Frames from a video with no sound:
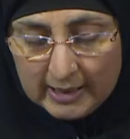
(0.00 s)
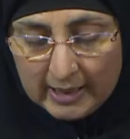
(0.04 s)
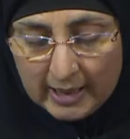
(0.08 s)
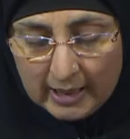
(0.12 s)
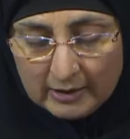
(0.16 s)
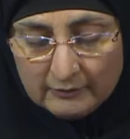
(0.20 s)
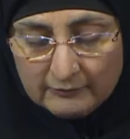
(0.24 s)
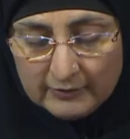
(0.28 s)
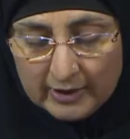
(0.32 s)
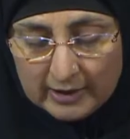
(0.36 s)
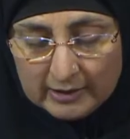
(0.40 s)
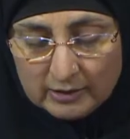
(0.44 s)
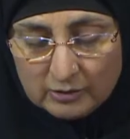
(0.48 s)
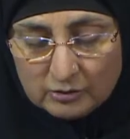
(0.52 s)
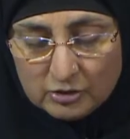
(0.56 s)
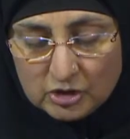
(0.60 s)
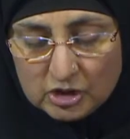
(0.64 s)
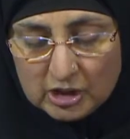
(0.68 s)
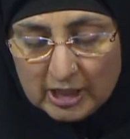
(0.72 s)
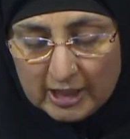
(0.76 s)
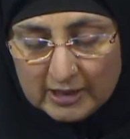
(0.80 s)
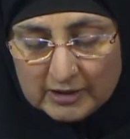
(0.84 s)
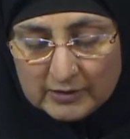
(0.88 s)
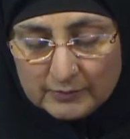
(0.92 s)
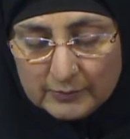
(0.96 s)
And when you
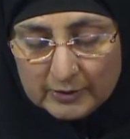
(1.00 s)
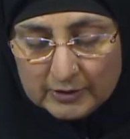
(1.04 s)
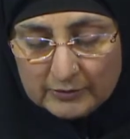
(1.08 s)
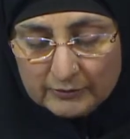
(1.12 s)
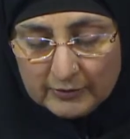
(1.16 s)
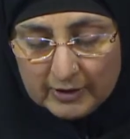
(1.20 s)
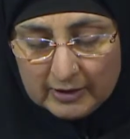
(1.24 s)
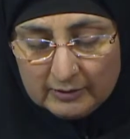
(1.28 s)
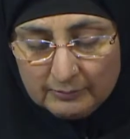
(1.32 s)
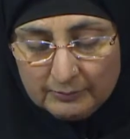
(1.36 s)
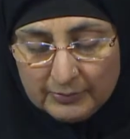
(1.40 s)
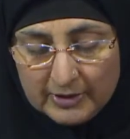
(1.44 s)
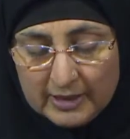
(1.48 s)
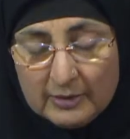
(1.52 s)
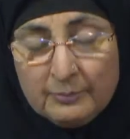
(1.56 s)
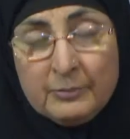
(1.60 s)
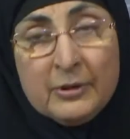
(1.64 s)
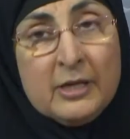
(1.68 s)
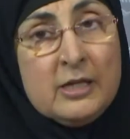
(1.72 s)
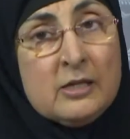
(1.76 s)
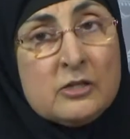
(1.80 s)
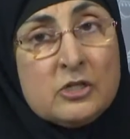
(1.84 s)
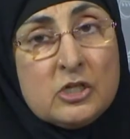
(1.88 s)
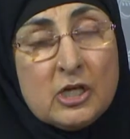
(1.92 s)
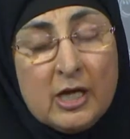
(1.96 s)
judge between
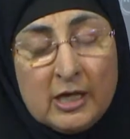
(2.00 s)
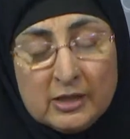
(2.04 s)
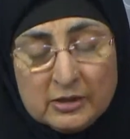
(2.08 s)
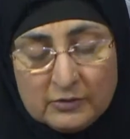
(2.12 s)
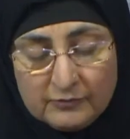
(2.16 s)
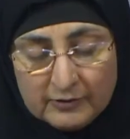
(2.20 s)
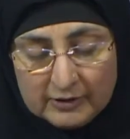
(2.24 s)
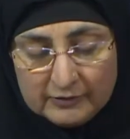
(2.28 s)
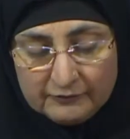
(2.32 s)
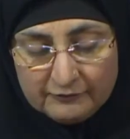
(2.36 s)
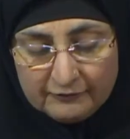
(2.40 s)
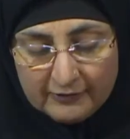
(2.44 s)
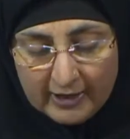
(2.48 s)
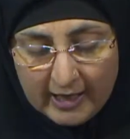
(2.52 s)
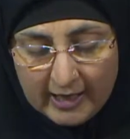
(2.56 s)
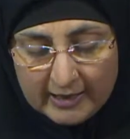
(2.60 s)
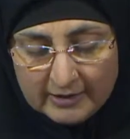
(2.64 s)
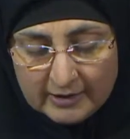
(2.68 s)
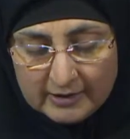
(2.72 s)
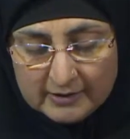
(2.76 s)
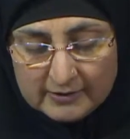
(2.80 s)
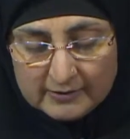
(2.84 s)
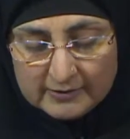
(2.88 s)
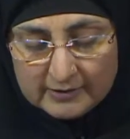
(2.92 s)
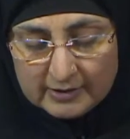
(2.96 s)
people, judge with
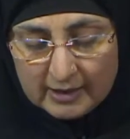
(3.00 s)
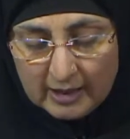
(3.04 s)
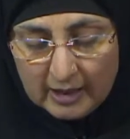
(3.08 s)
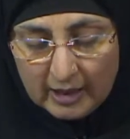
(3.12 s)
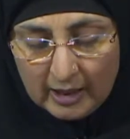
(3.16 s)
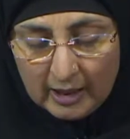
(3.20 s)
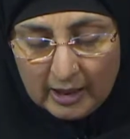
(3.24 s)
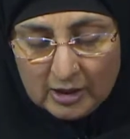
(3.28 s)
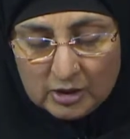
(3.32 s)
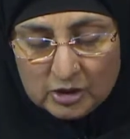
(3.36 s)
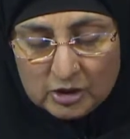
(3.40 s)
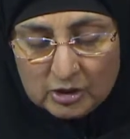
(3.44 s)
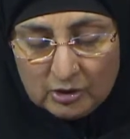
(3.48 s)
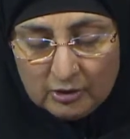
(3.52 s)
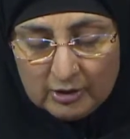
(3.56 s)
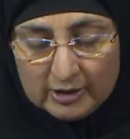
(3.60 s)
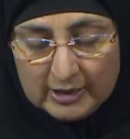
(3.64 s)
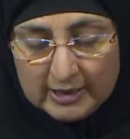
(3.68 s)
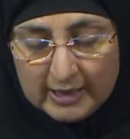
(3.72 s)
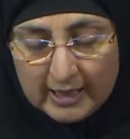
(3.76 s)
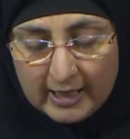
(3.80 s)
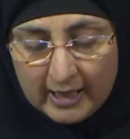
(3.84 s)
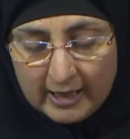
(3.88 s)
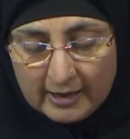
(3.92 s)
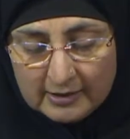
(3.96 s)
fairness.
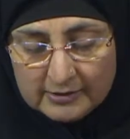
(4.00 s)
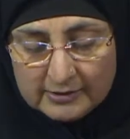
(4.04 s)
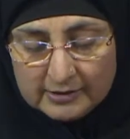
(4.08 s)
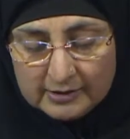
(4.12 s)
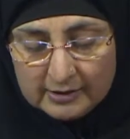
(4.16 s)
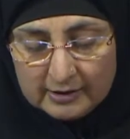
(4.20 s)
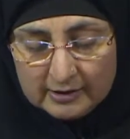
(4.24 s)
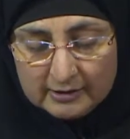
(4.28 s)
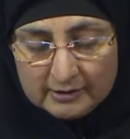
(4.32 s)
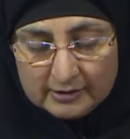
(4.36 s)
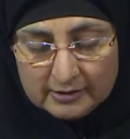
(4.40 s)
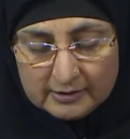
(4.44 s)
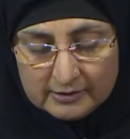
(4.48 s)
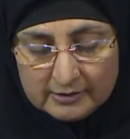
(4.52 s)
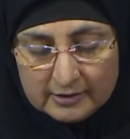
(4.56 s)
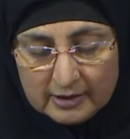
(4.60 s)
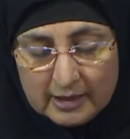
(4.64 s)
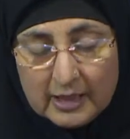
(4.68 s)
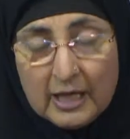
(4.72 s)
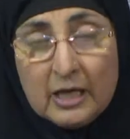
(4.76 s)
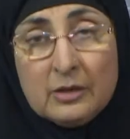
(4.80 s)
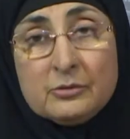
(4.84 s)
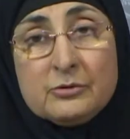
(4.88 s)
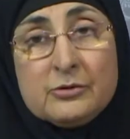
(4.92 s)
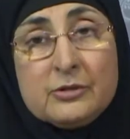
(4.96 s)
Surely excellent is the
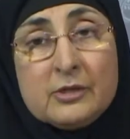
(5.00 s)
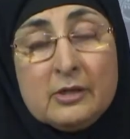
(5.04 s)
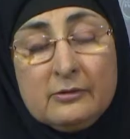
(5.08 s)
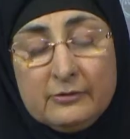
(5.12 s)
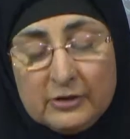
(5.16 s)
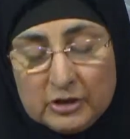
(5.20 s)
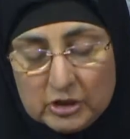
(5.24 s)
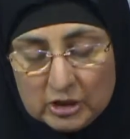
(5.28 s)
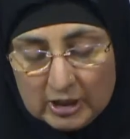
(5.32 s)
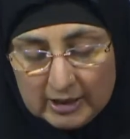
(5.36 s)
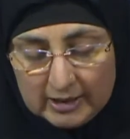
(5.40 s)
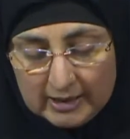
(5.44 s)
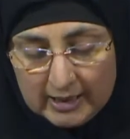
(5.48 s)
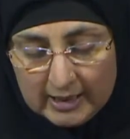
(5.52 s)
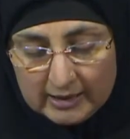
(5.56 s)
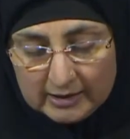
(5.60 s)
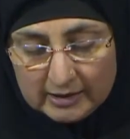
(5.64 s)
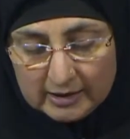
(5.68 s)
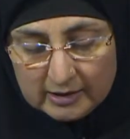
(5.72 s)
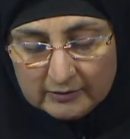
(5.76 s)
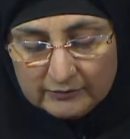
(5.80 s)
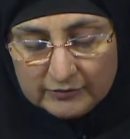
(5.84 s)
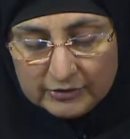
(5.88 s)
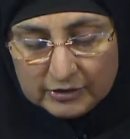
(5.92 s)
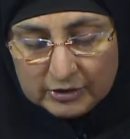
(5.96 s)
counsel which Allah
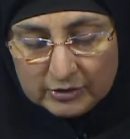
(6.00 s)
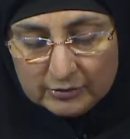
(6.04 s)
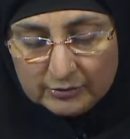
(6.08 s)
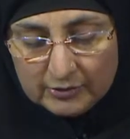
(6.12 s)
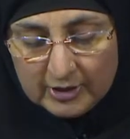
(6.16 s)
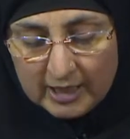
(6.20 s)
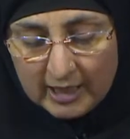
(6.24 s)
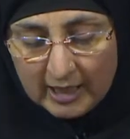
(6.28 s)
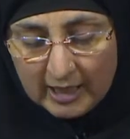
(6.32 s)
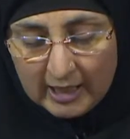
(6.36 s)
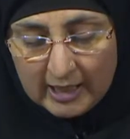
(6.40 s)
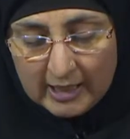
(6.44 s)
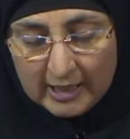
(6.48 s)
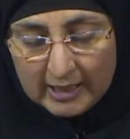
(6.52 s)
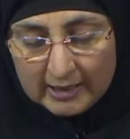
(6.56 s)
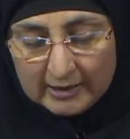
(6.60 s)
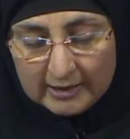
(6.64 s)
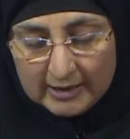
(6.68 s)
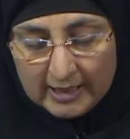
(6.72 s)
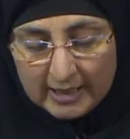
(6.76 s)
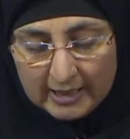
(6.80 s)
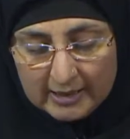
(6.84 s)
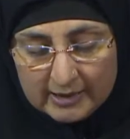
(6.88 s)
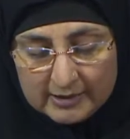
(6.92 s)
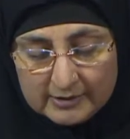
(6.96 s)
gives you.
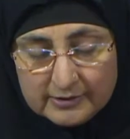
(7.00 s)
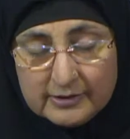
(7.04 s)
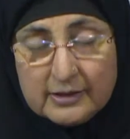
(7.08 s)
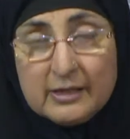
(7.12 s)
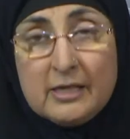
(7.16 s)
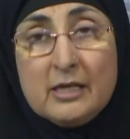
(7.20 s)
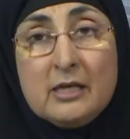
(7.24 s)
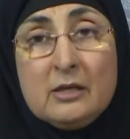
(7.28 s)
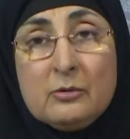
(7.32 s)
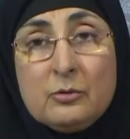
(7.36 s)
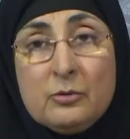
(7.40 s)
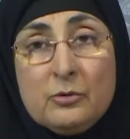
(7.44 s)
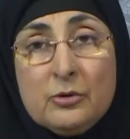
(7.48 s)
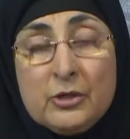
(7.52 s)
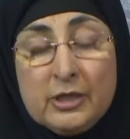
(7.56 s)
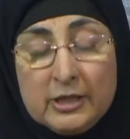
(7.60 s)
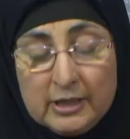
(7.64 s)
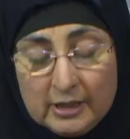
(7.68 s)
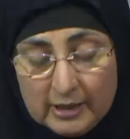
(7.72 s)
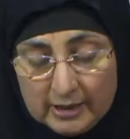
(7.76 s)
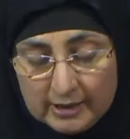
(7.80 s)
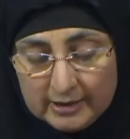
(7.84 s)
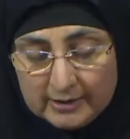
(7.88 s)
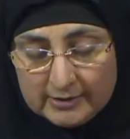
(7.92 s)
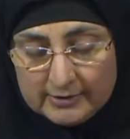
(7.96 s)
Allah is He who
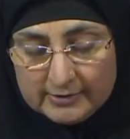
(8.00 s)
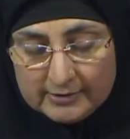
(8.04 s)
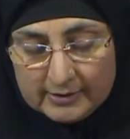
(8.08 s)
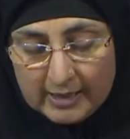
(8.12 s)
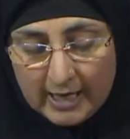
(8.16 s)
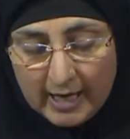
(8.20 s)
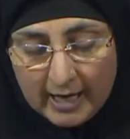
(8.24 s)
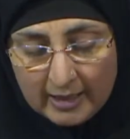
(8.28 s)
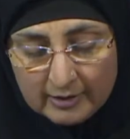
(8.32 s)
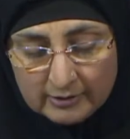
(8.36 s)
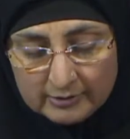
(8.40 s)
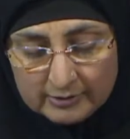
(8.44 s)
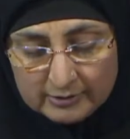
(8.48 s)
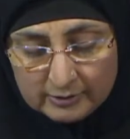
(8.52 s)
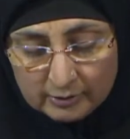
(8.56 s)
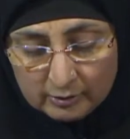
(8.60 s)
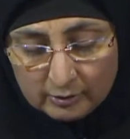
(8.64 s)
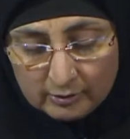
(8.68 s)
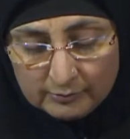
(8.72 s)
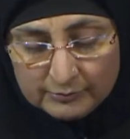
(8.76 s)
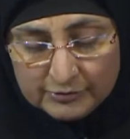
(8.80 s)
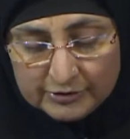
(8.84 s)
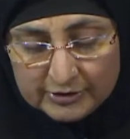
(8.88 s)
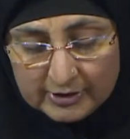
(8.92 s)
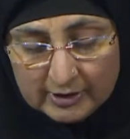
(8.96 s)
hears and
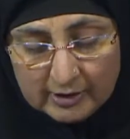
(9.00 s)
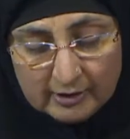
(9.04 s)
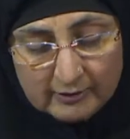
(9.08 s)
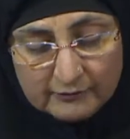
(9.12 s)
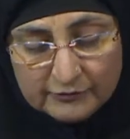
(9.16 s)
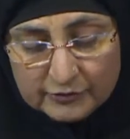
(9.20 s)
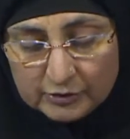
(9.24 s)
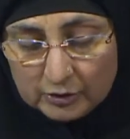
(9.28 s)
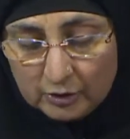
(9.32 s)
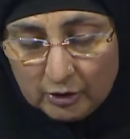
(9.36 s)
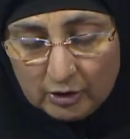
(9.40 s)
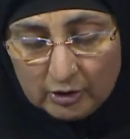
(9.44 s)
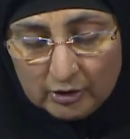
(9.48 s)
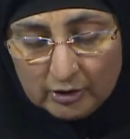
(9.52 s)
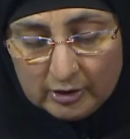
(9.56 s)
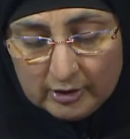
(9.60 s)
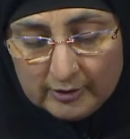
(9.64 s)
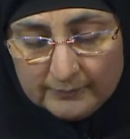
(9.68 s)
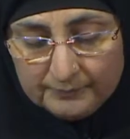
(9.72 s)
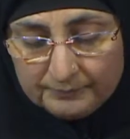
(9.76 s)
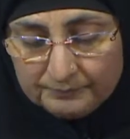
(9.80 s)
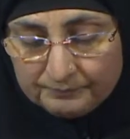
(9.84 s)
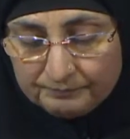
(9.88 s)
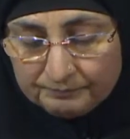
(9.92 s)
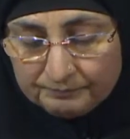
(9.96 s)
observes all.